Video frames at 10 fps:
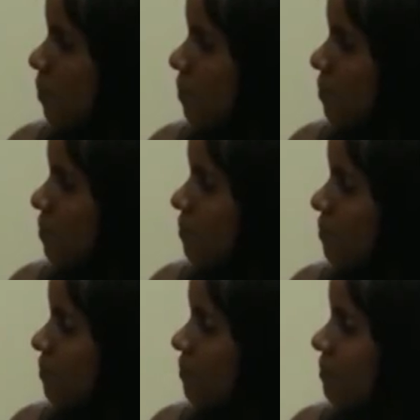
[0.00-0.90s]

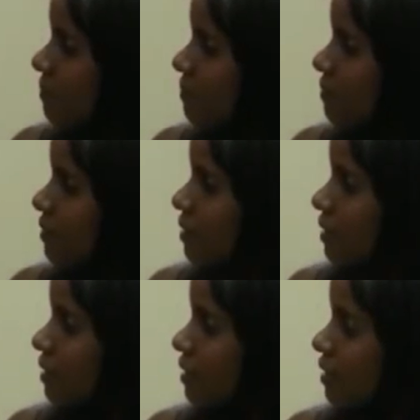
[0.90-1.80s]

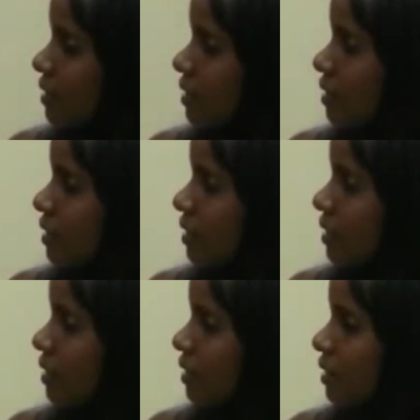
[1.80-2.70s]

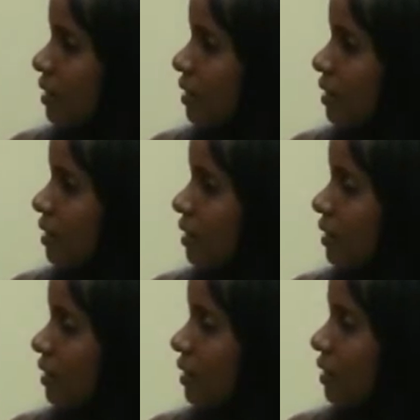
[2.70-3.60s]

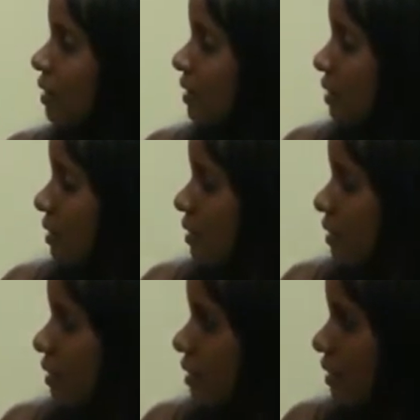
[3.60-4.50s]

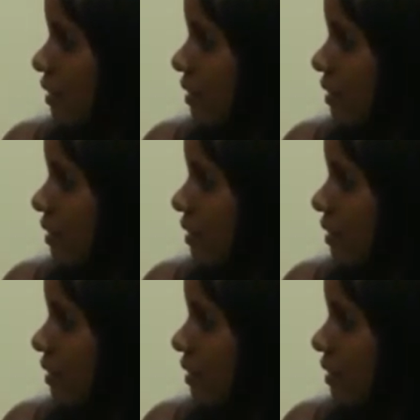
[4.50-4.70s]
The person shown says nothing.